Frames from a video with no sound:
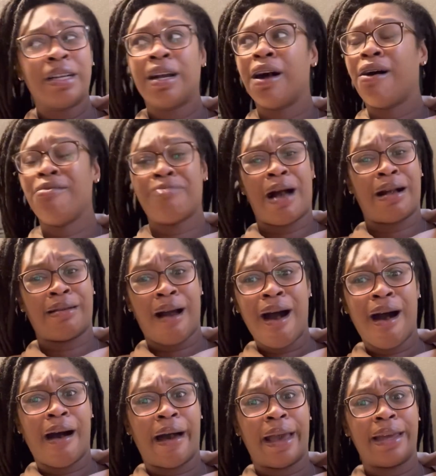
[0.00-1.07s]
Oh my
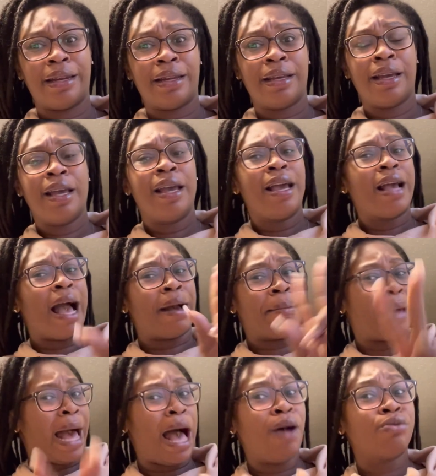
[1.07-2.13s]
God. But
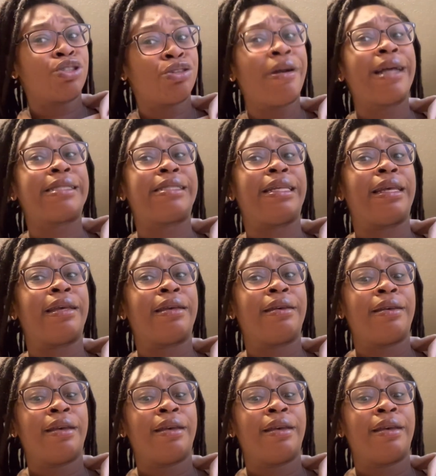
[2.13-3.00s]
I don't trust it.